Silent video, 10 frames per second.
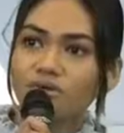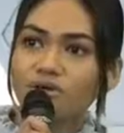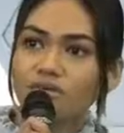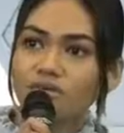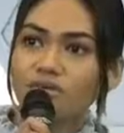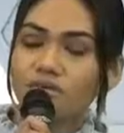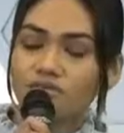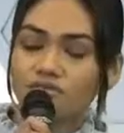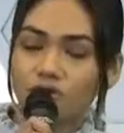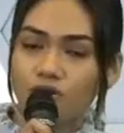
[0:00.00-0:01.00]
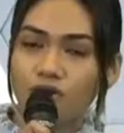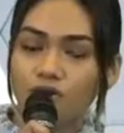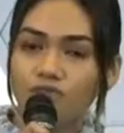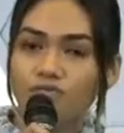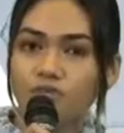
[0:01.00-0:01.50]
I think there is a lot
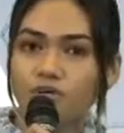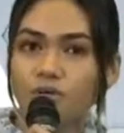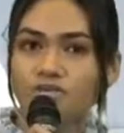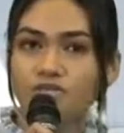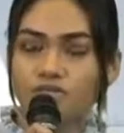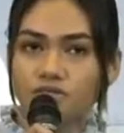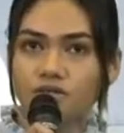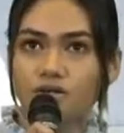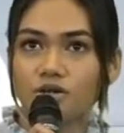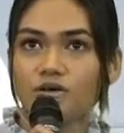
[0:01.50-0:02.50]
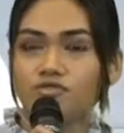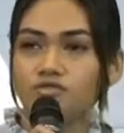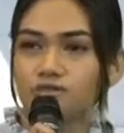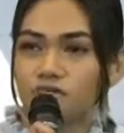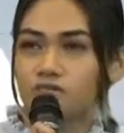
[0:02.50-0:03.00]
of questions and a lot of
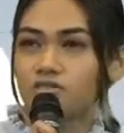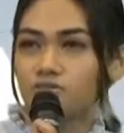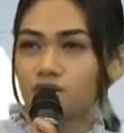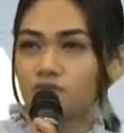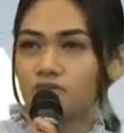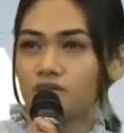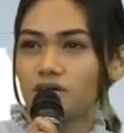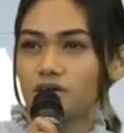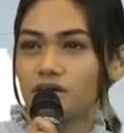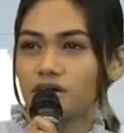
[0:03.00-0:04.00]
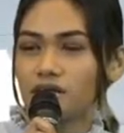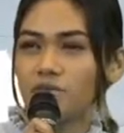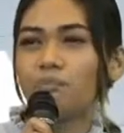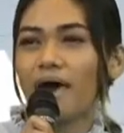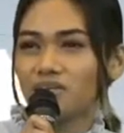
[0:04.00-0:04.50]
struggles surrounding
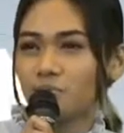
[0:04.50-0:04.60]
impact